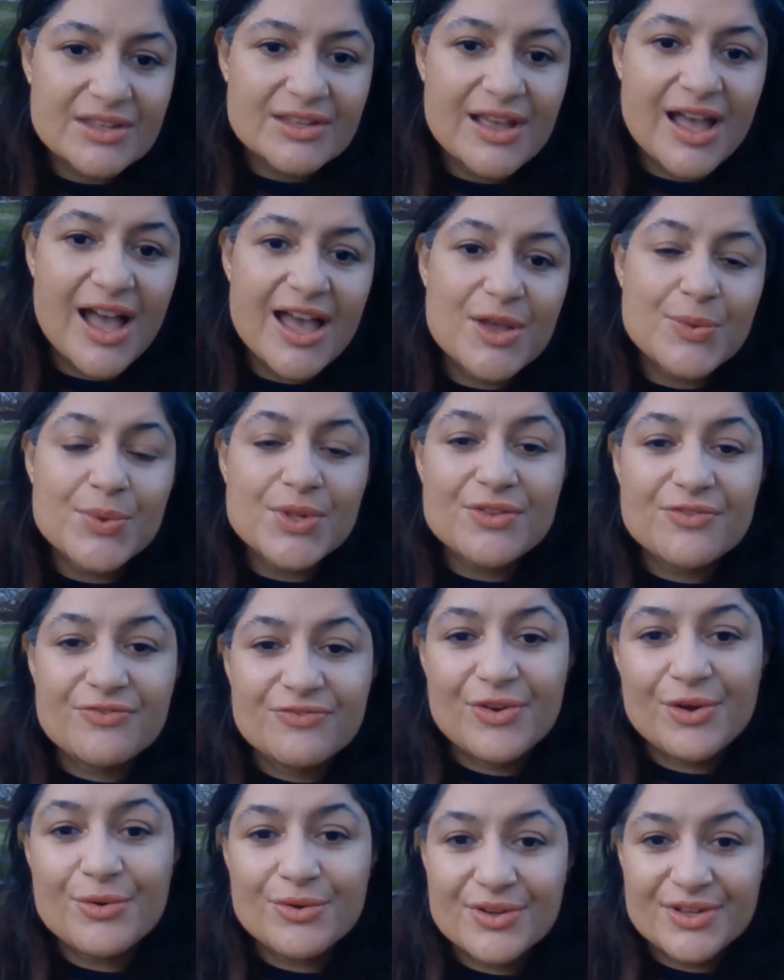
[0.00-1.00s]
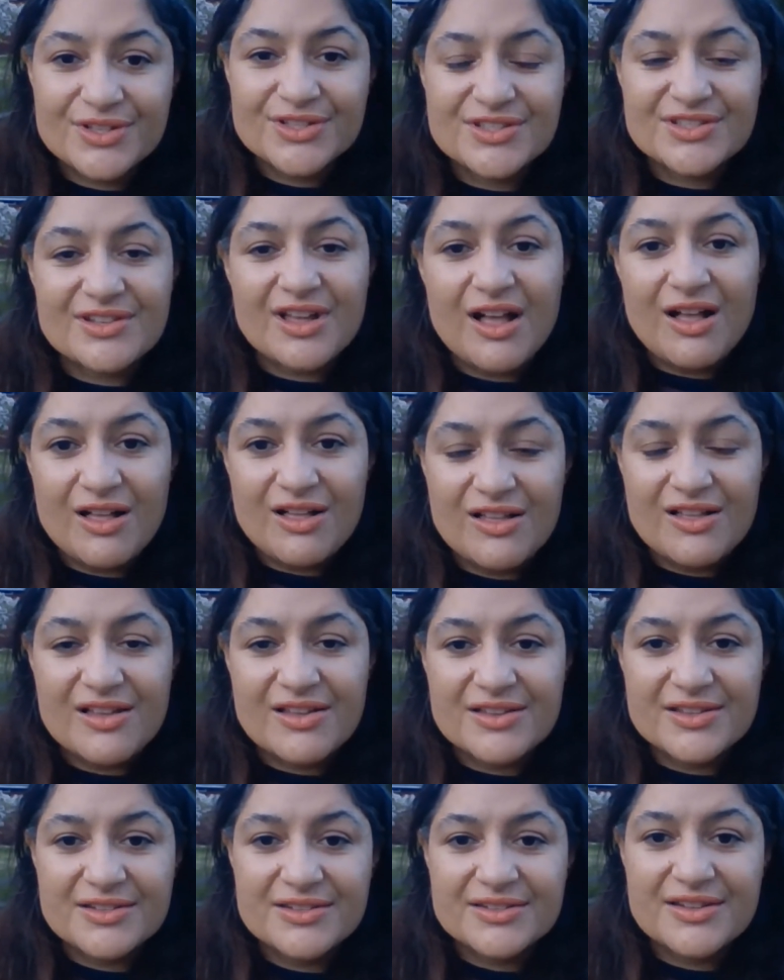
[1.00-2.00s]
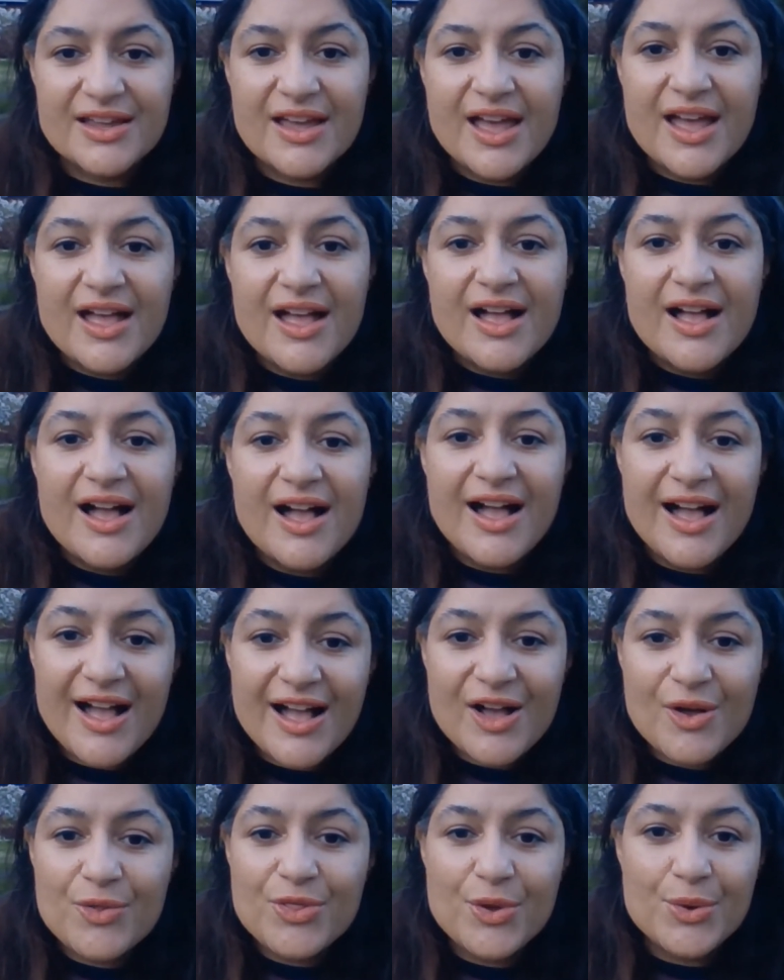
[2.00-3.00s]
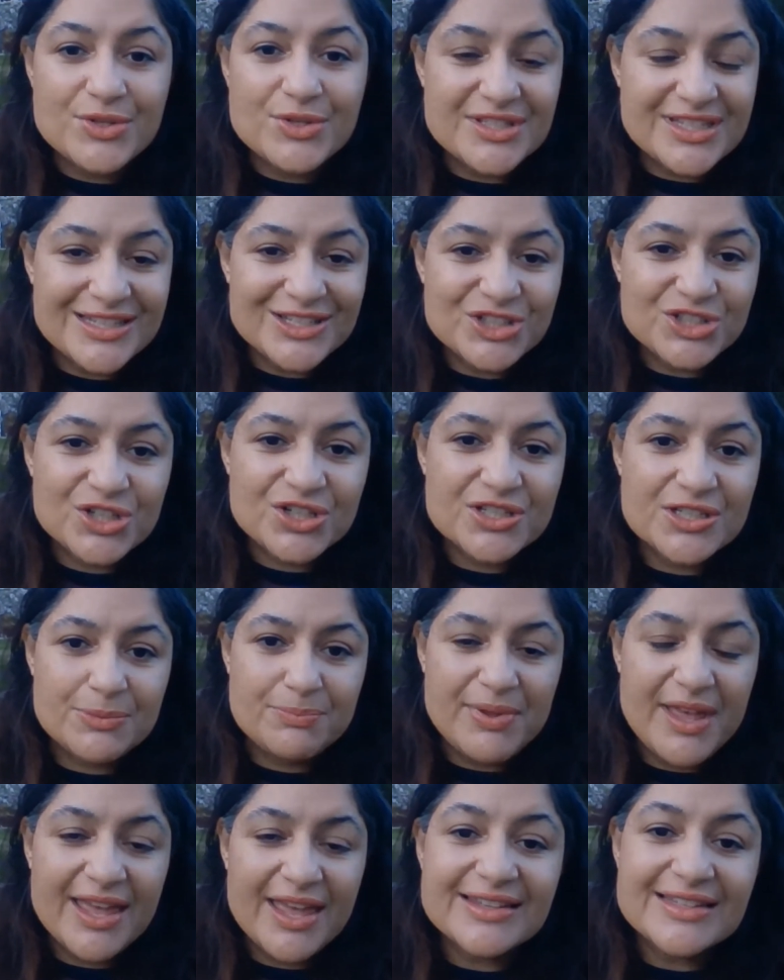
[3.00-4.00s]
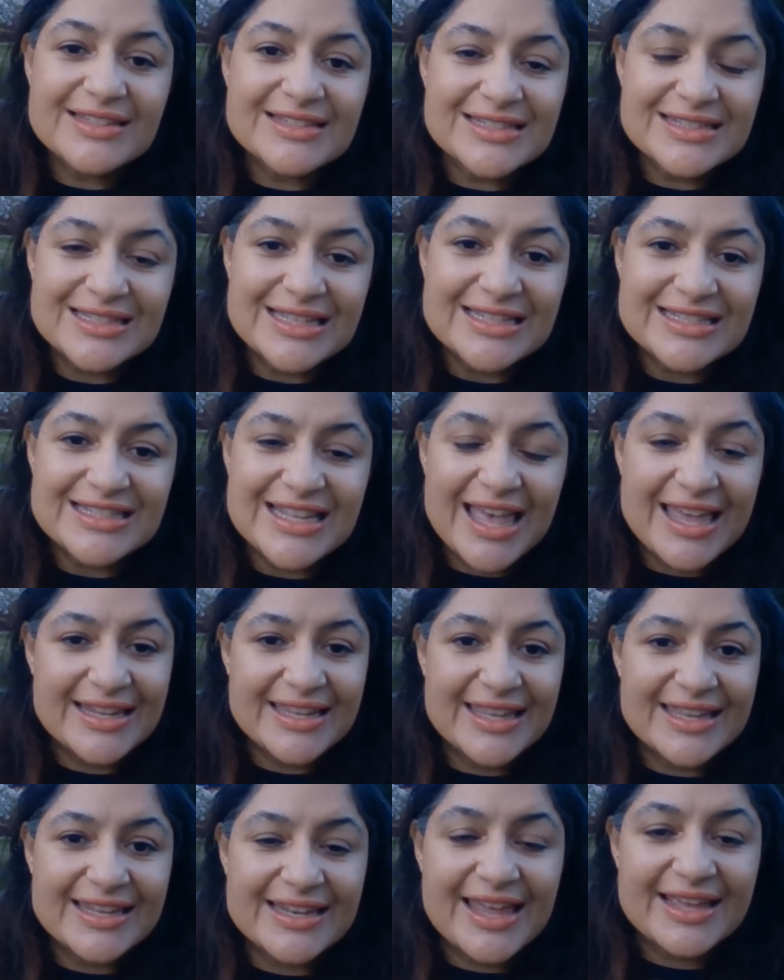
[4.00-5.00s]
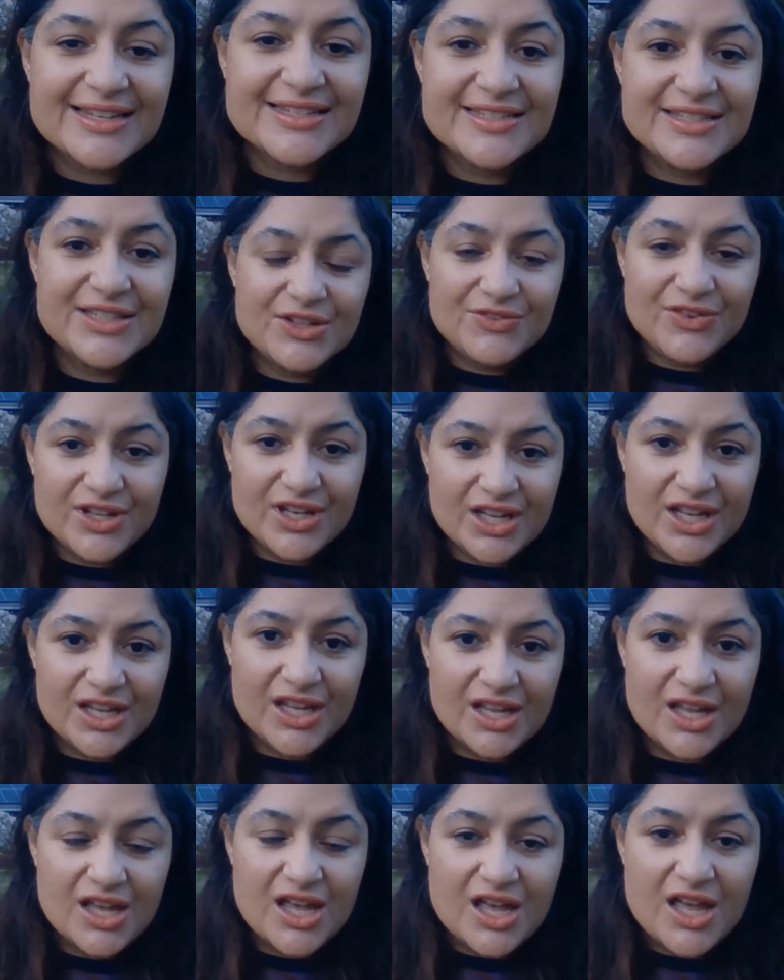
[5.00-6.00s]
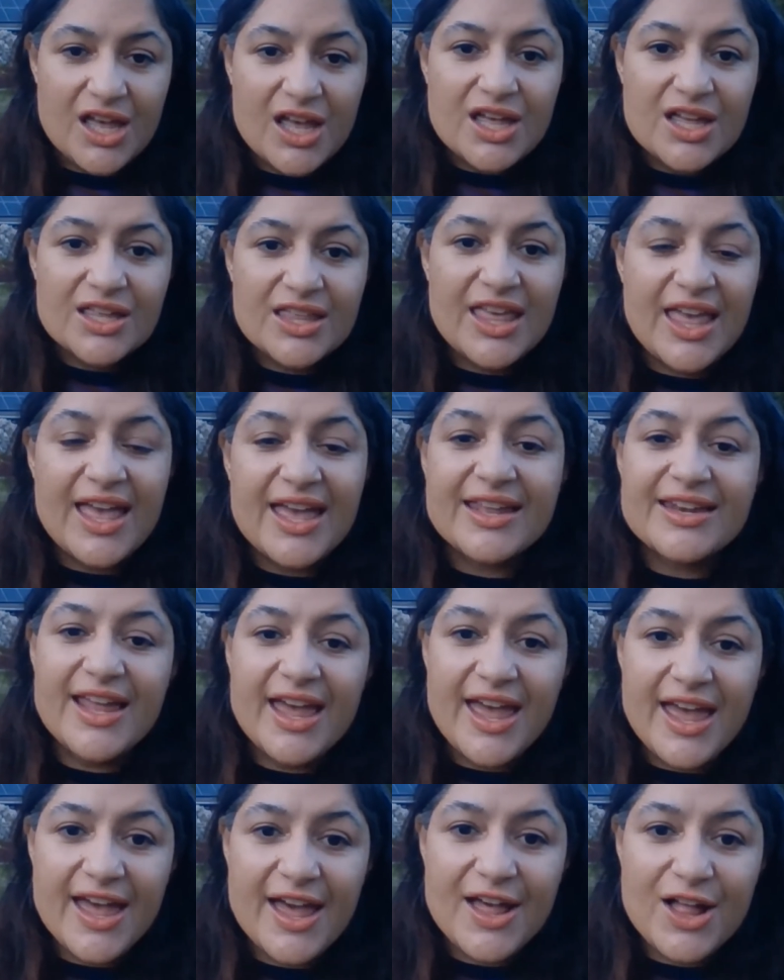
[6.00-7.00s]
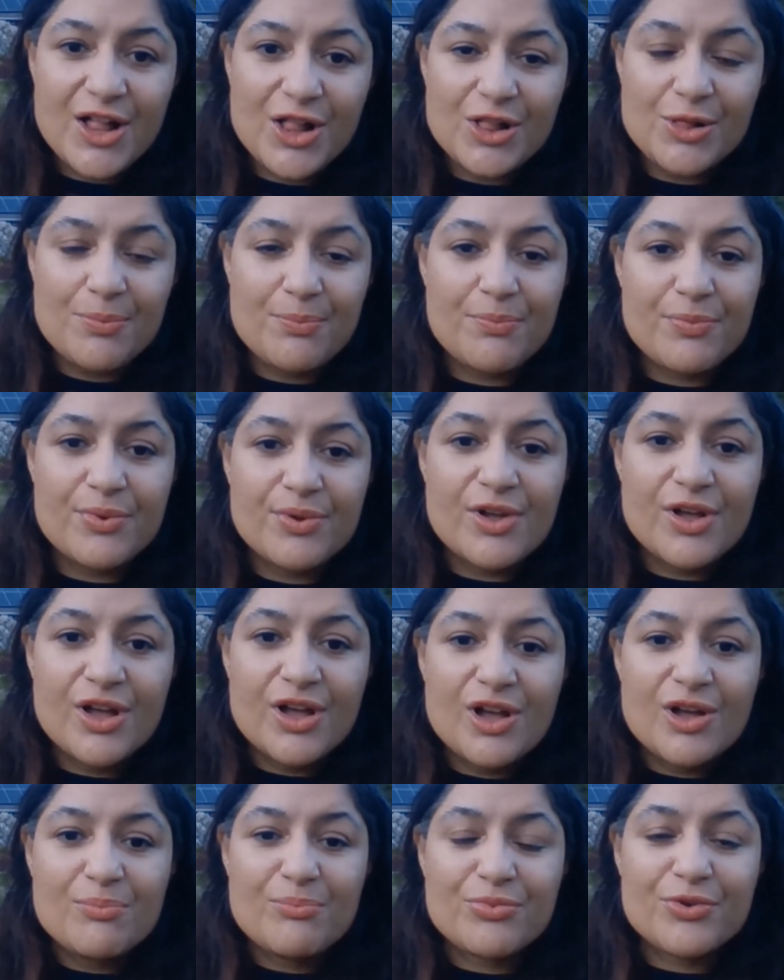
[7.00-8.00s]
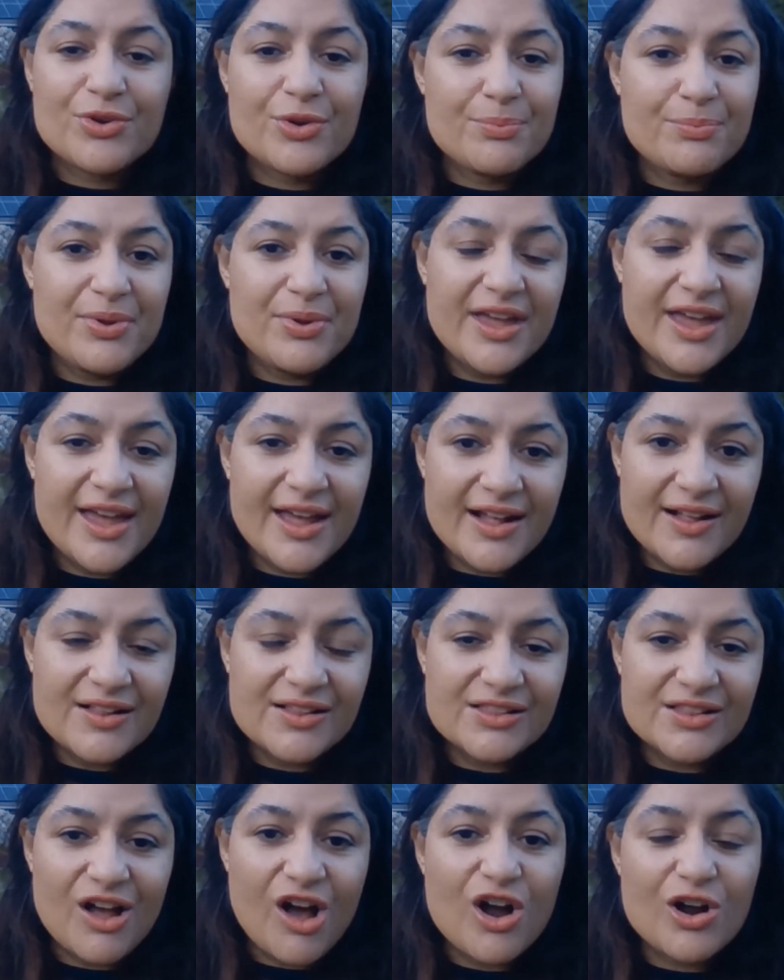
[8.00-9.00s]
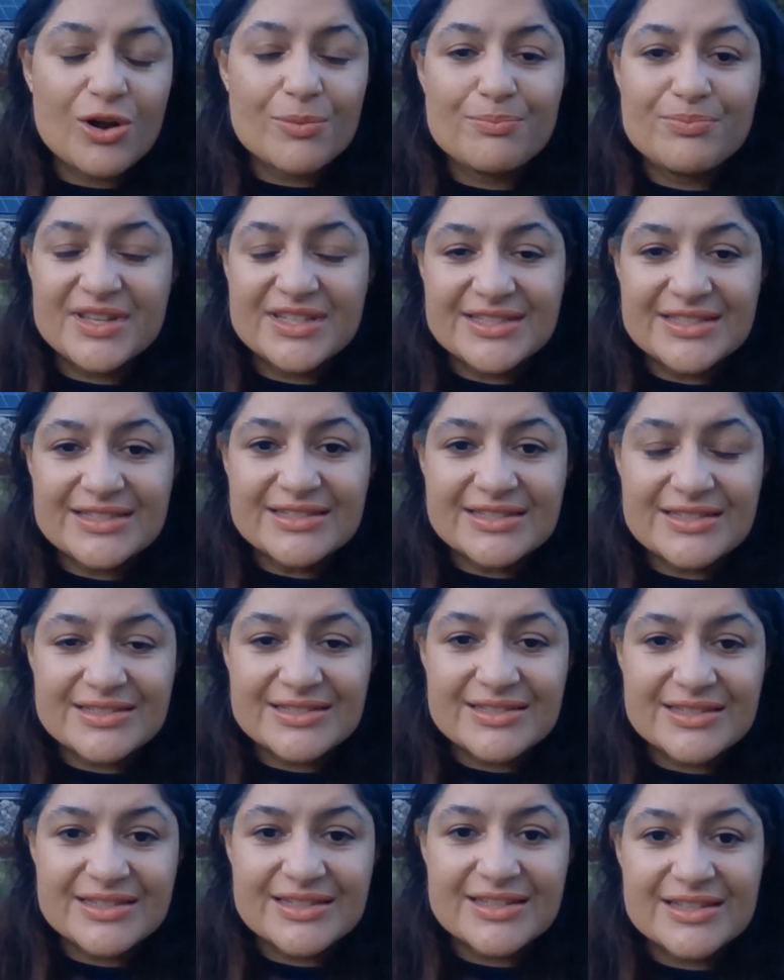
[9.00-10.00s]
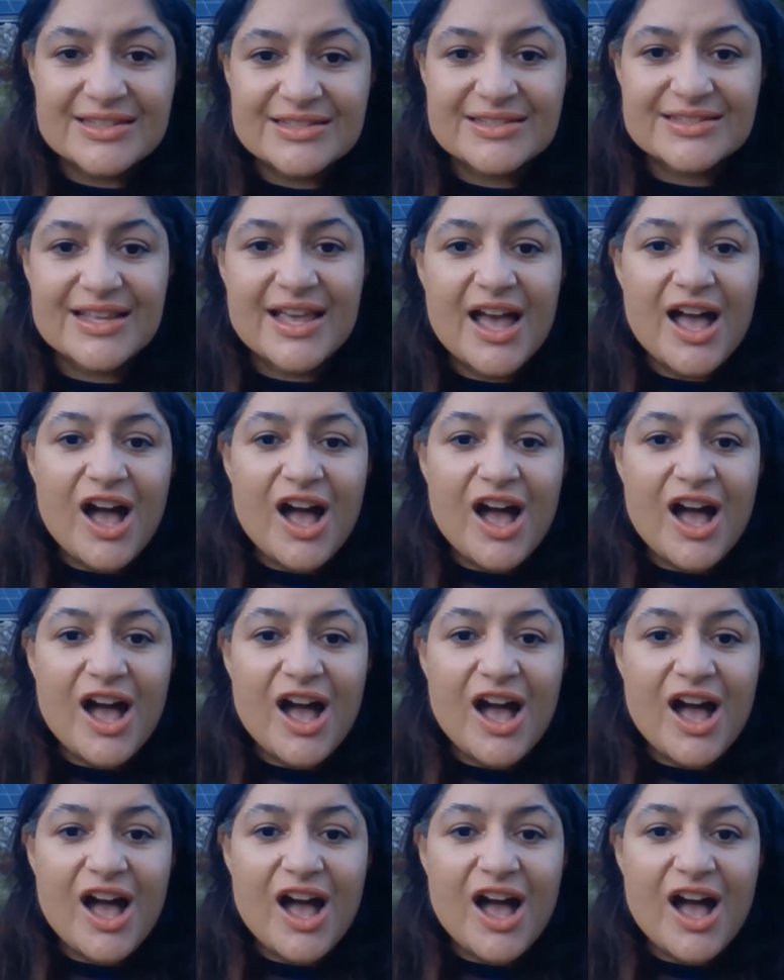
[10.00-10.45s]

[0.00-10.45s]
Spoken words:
I will focus on how those interdependencies and connectivity can help propel our businesses,